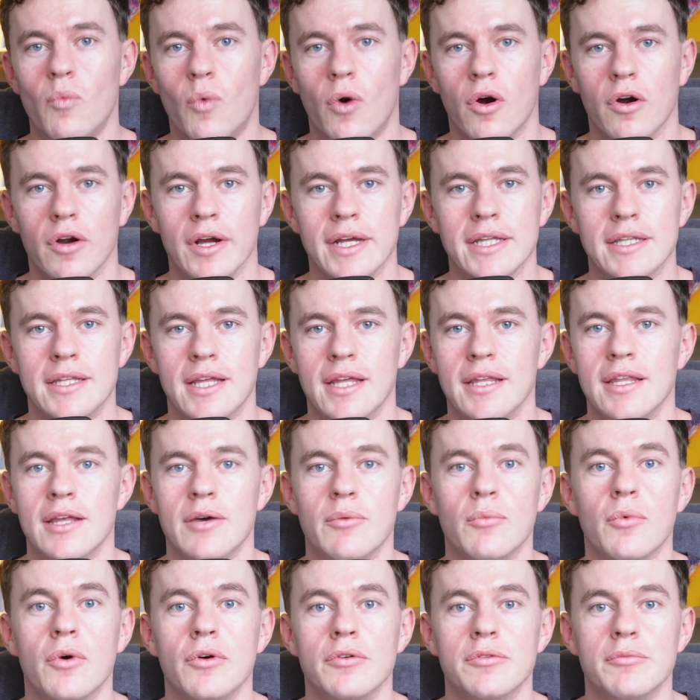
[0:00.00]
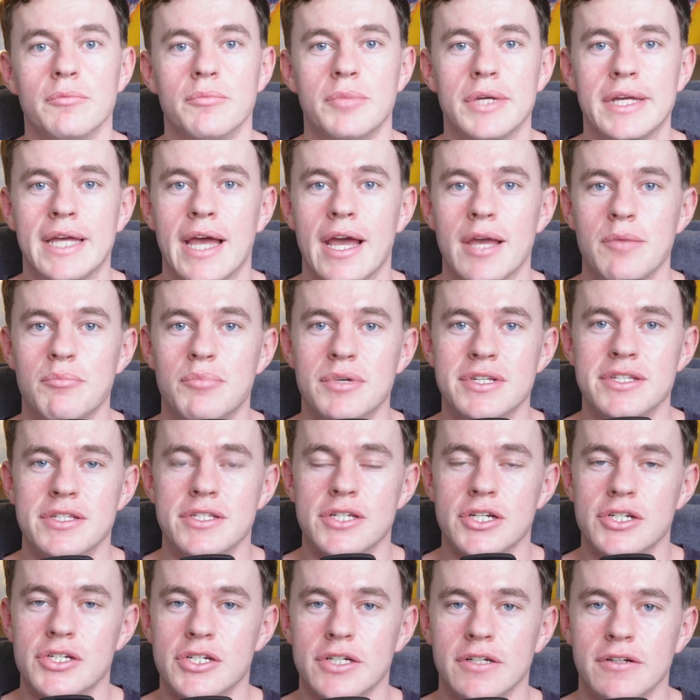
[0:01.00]
worried that there won't be a
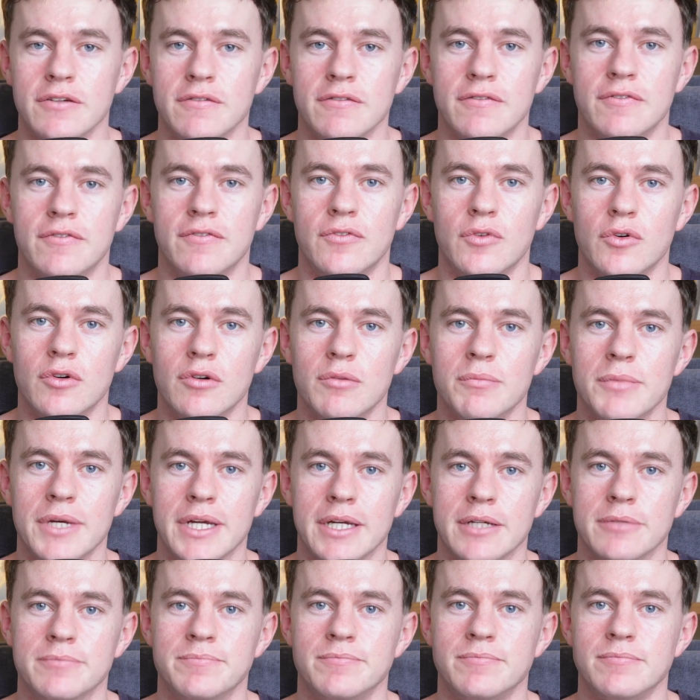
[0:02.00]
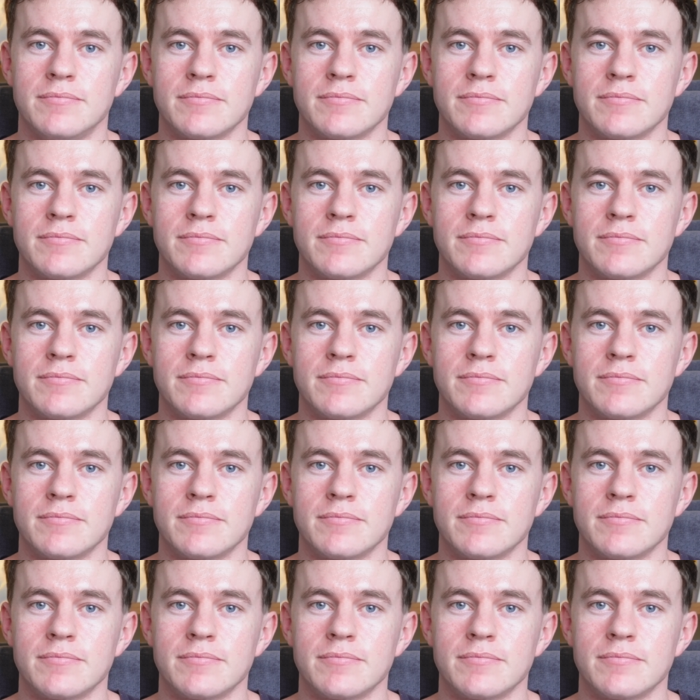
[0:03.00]
position for me